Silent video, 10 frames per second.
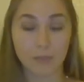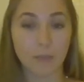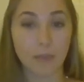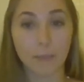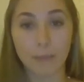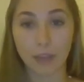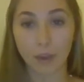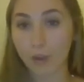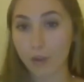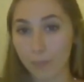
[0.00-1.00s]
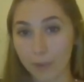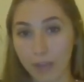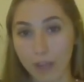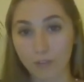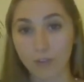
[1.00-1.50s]
They may be at home
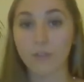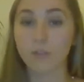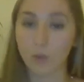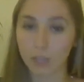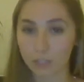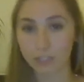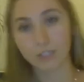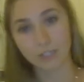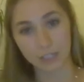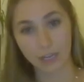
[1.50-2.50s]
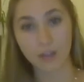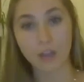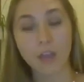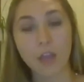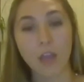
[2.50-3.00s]
and have questions again